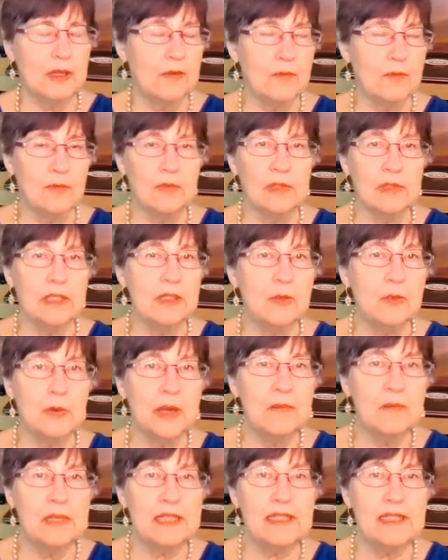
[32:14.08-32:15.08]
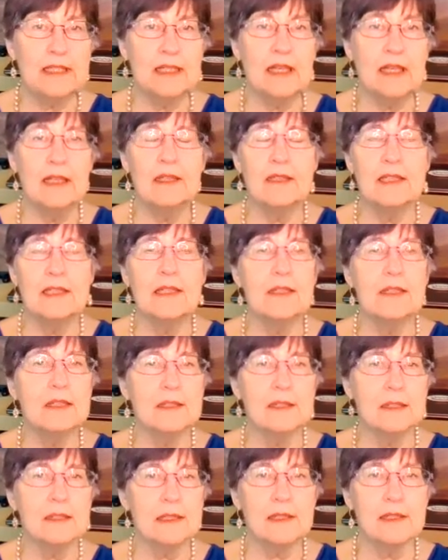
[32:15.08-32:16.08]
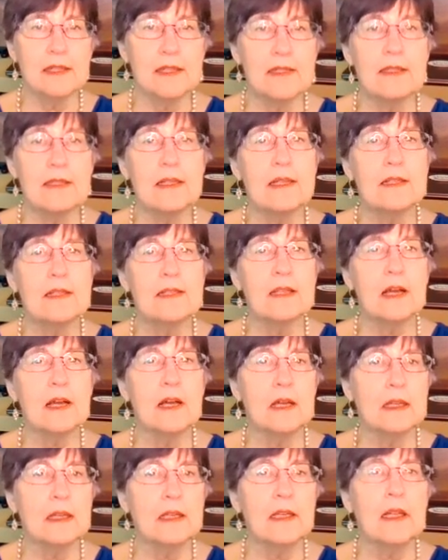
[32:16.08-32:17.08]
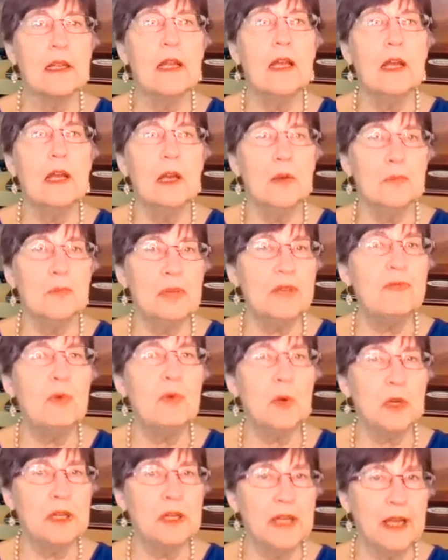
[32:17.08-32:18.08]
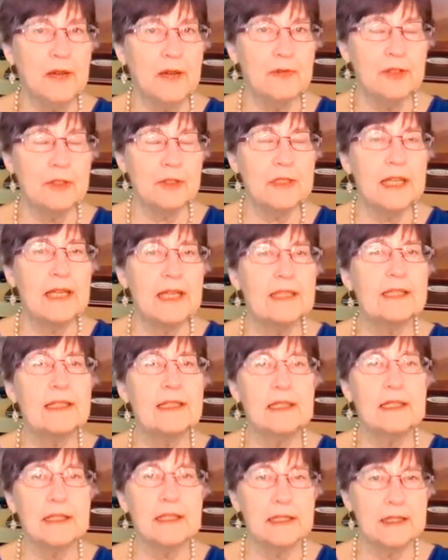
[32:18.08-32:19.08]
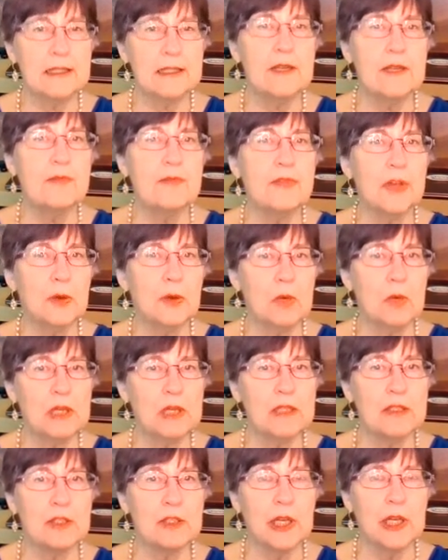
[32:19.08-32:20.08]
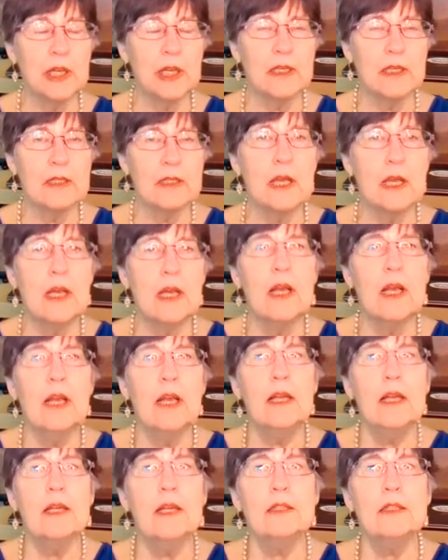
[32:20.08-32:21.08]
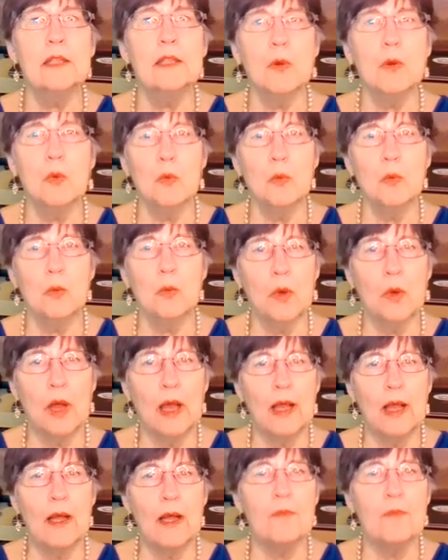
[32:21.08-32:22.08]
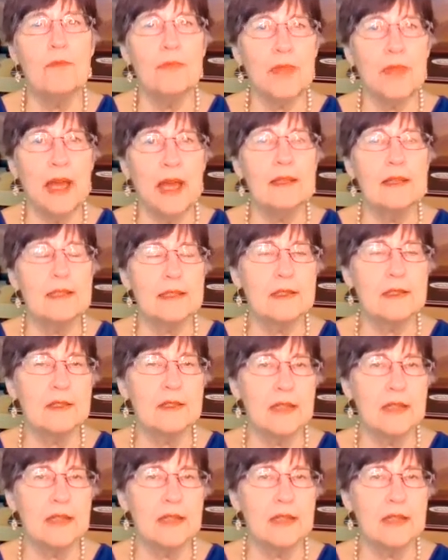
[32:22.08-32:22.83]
Linda Ramus did the statistics on it before and after testing to see if there was change. So that's